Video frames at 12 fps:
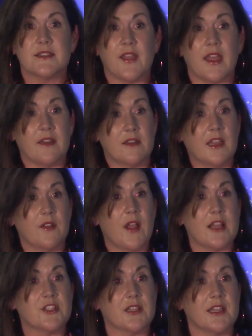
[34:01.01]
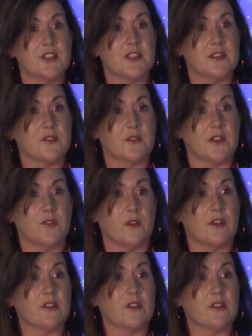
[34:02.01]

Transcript: that congratulations are in order.